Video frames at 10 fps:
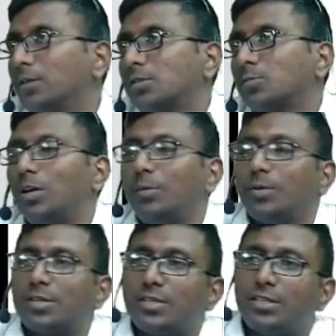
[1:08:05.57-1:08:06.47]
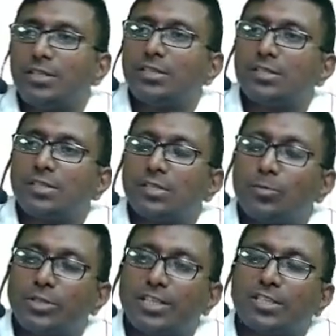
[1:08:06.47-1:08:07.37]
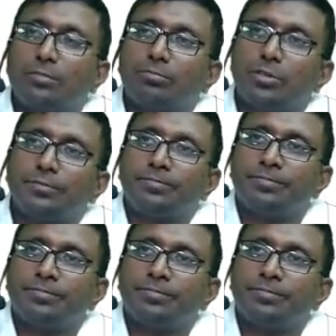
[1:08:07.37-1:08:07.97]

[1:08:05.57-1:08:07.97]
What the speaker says: Small point is, suppose example.